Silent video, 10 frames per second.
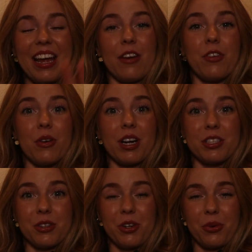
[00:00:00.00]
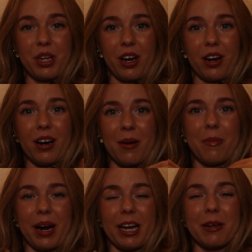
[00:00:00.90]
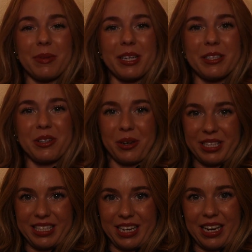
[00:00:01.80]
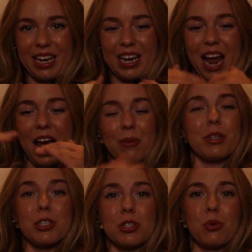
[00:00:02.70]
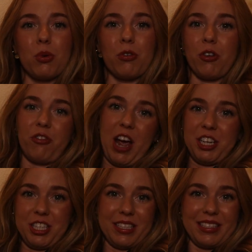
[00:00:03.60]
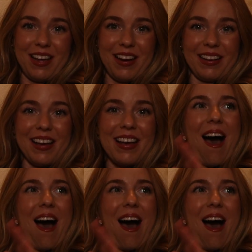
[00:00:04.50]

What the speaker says: If you guys are new here, my name is Kristen and I went to school for fashion design.